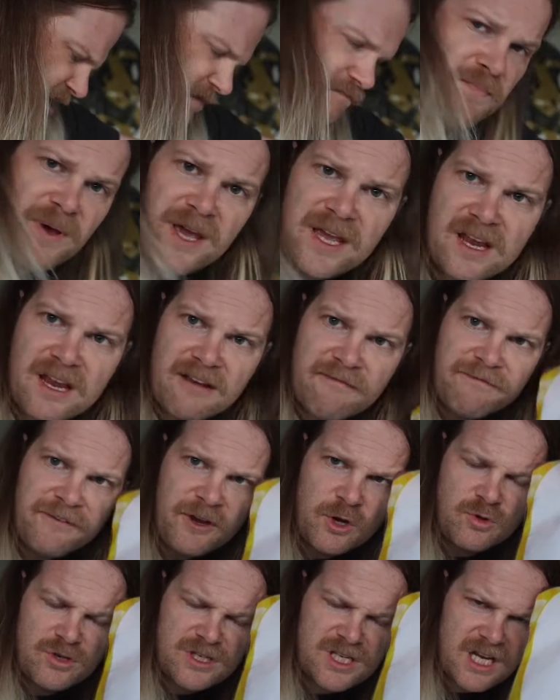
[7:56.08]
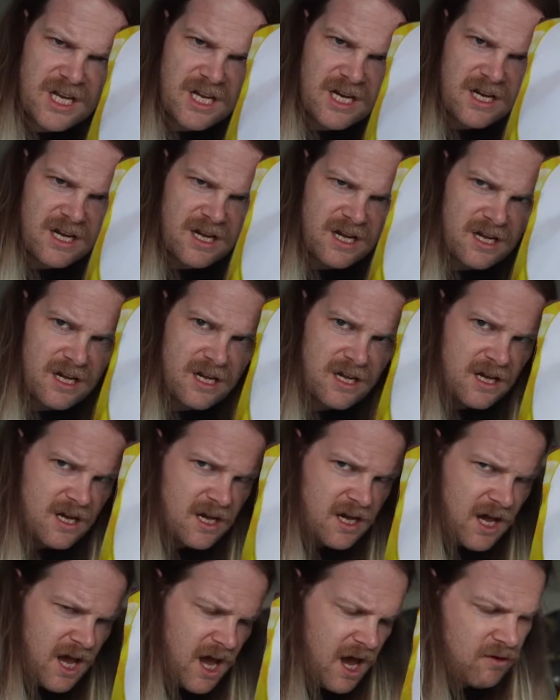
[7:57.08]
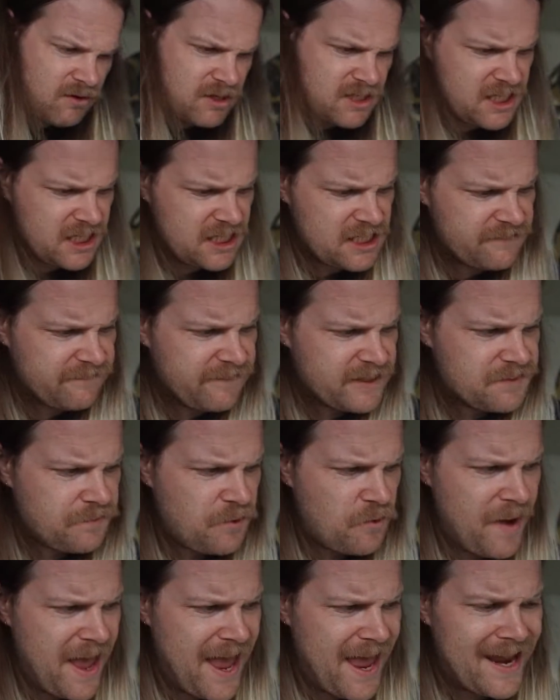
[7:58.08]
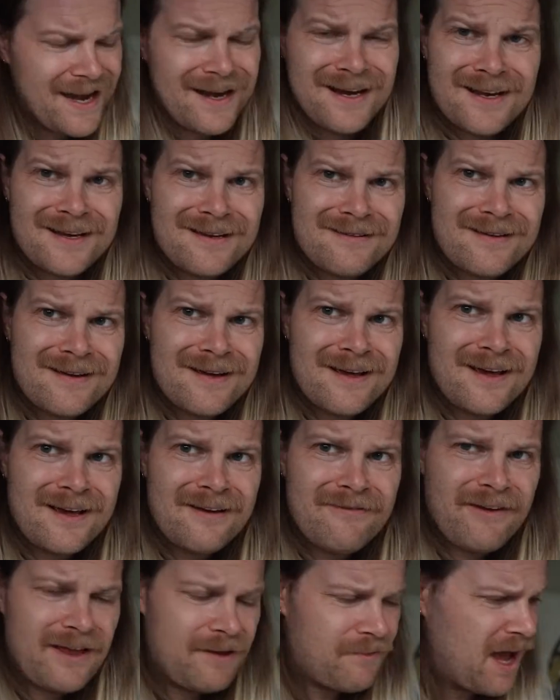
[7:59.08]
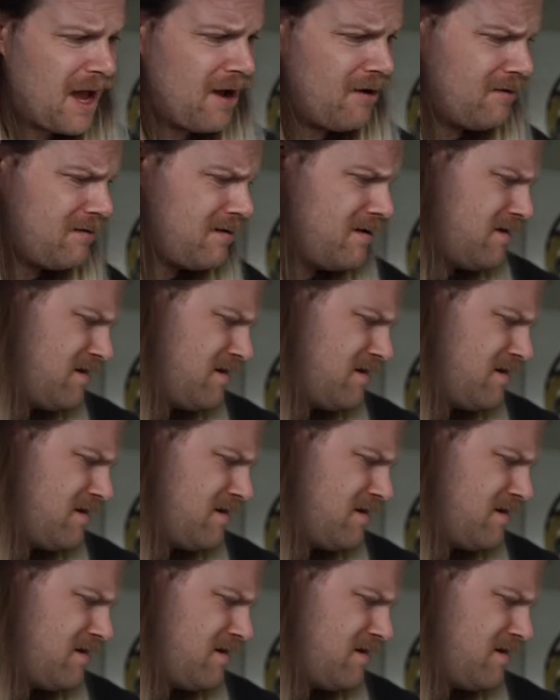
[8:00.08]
Bit confusing how it says Invisible Man, female.